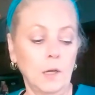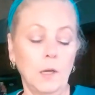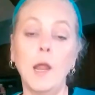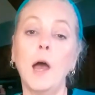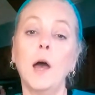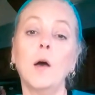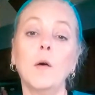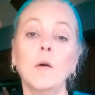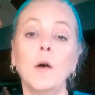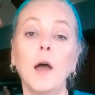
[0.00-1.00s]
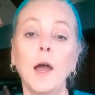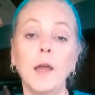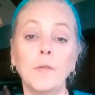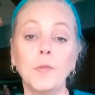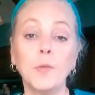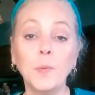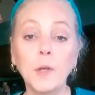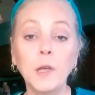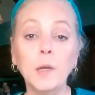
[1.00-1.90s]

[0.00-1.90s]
Now, I have 3